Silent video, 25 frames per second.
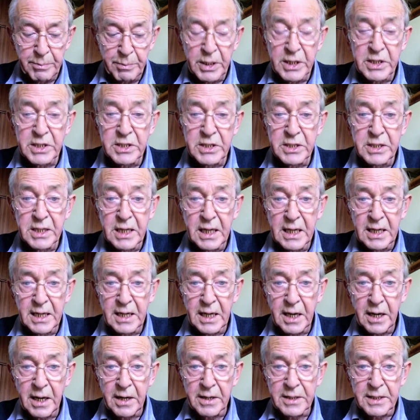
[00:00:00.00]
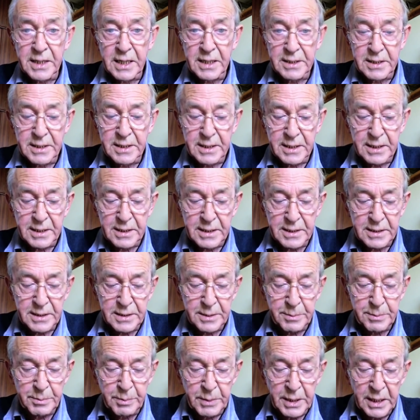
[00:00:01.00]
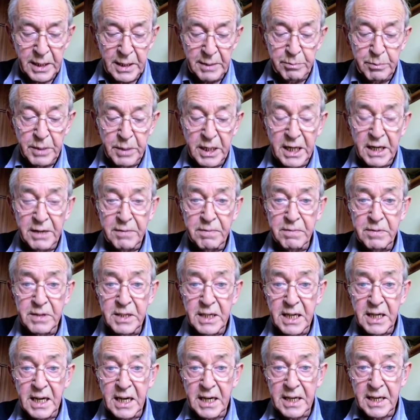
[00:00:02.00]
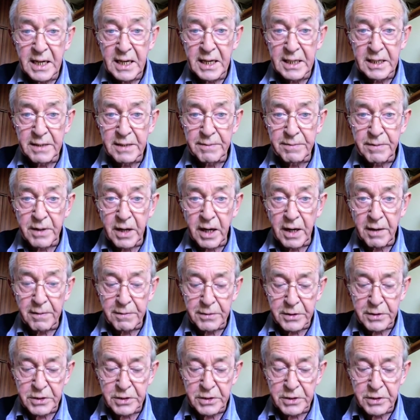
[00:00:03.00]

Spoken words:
stealing our identities, even DNA given half the